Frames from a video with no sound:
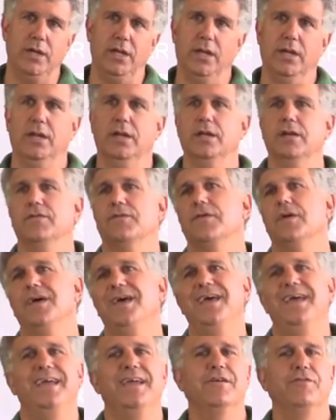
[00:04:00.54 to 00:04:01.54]
read, and
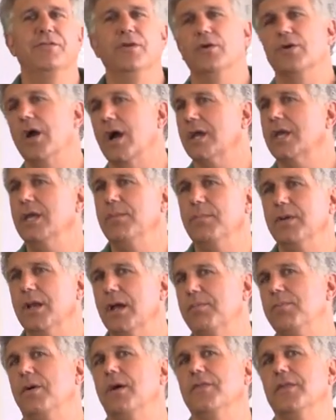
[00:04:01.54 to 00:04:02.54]
if they're not keeping
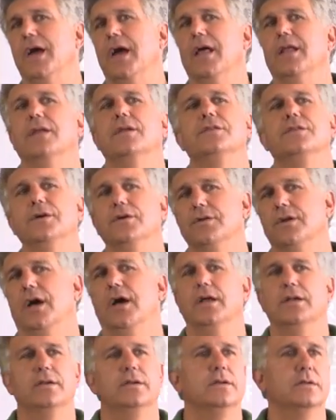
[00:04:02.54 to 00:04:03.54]
up on that, they're
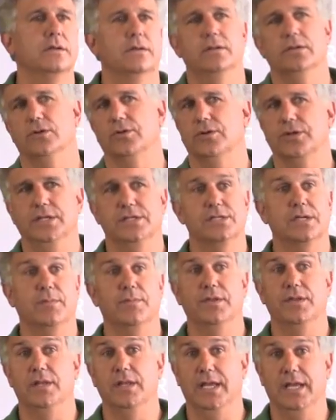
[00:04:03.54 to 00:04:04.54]
not learning
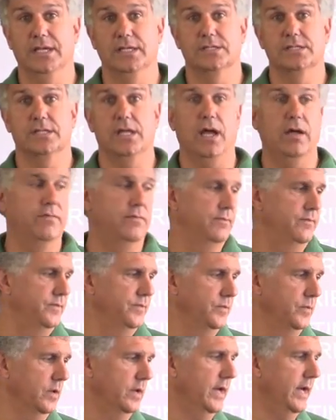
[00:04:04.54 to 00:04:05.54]
some of the latest stuff,
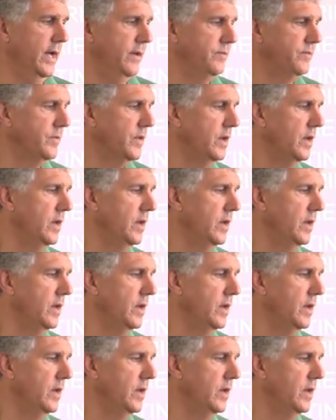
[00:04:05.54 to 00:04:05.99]
okay?